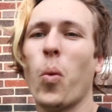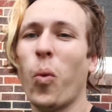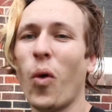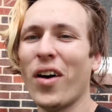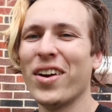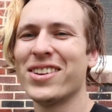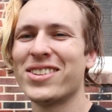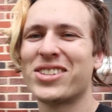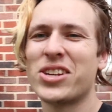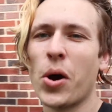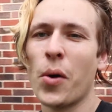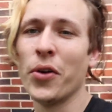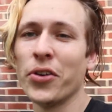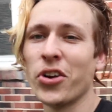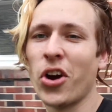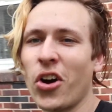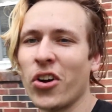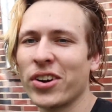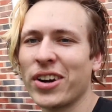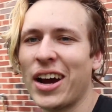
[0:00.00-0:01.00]
What is going
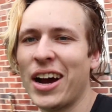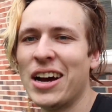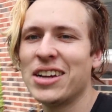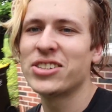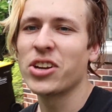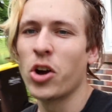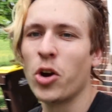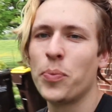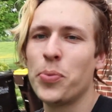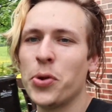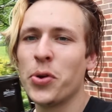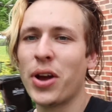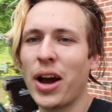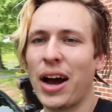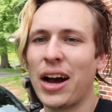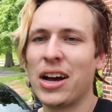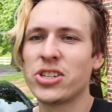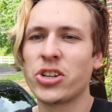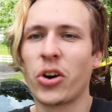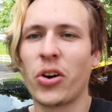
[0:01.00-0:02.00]
on, guys? I hope you
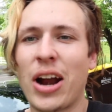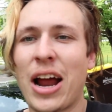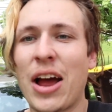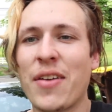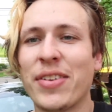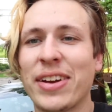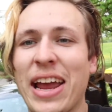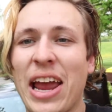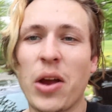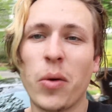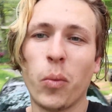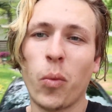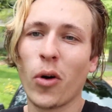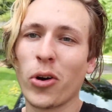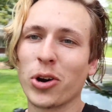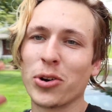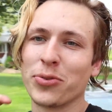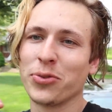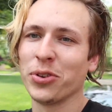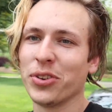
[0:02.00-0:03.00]
guys are having a
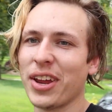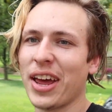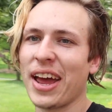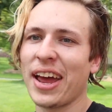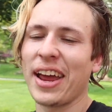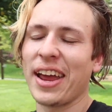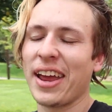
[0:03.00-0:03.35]
wonderful day.